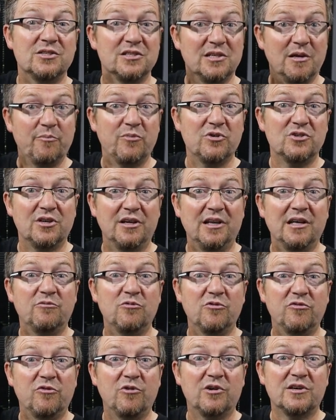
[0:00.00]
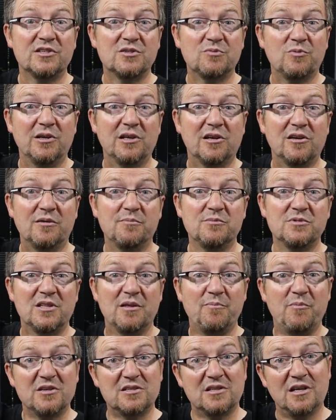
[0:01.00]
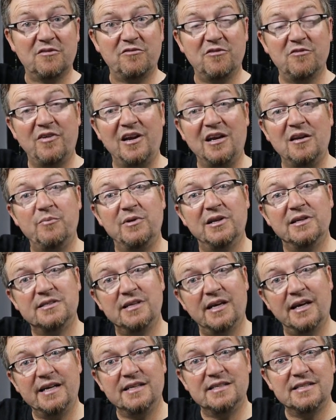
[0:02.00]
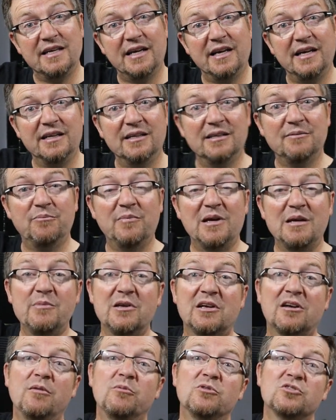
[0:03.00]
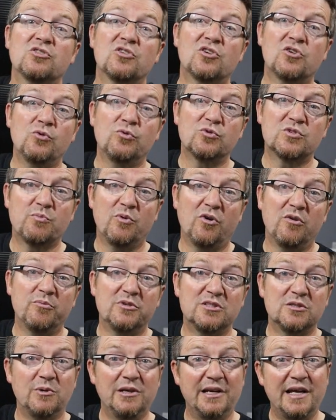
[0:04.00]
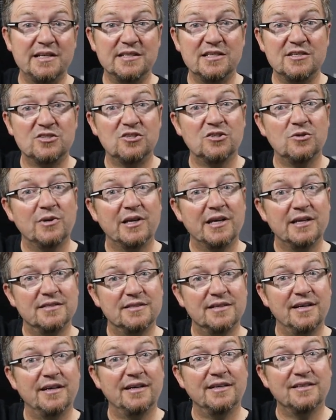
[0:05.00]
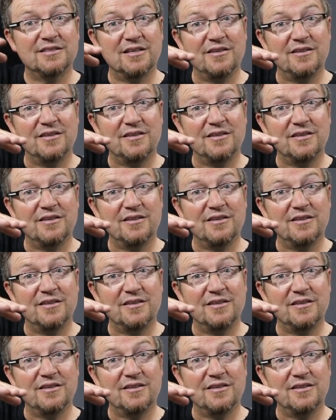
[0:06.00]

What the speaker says: temperature level for us when it comes. They must have availability at 88 and maybe come into the cool spot between 82 and 88.